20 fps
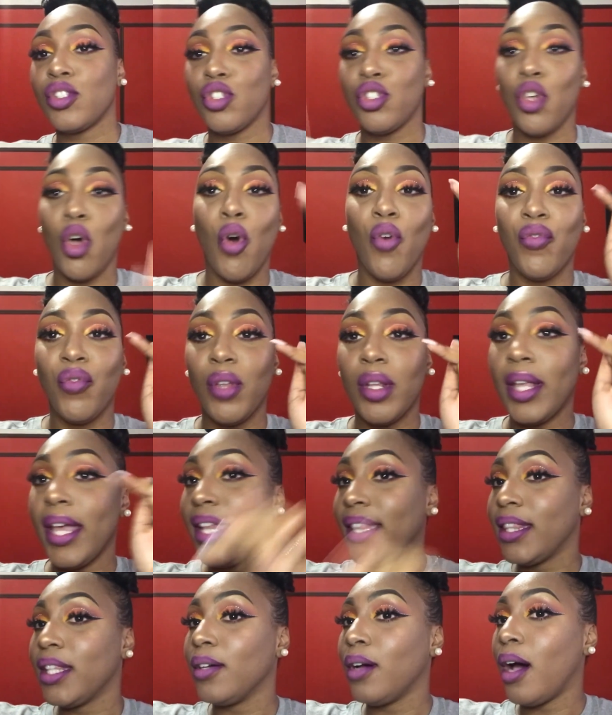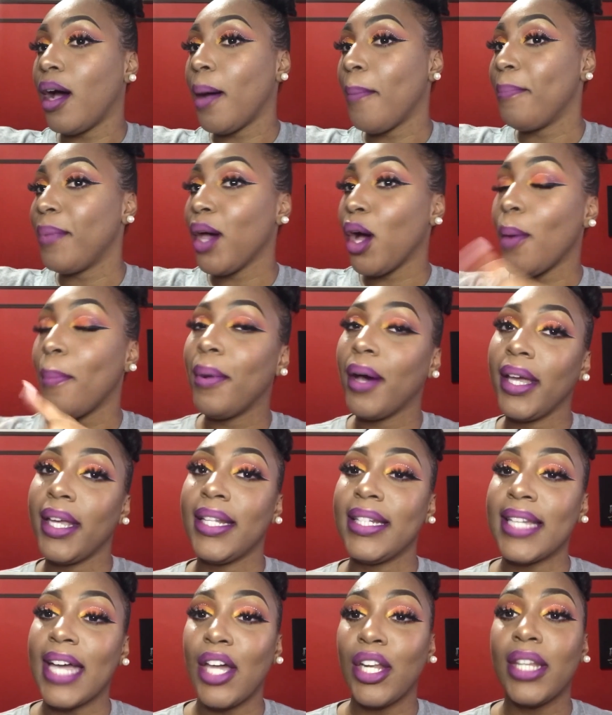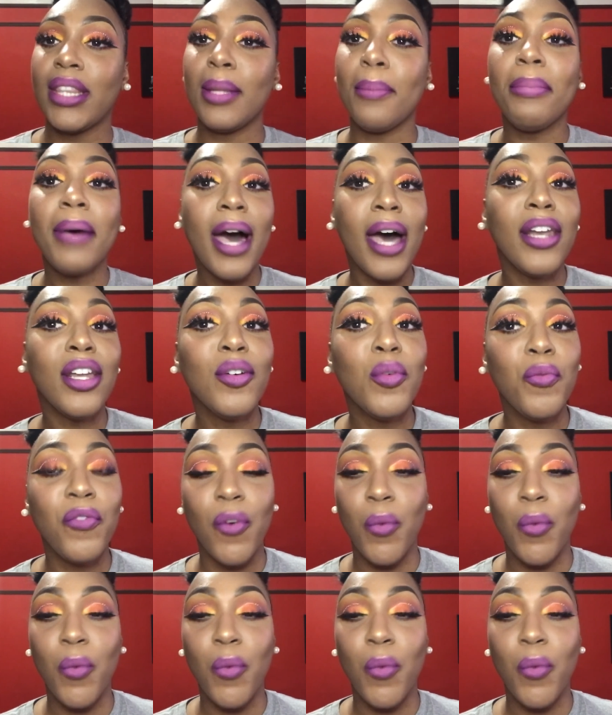Don't hit the bell button down at the bottom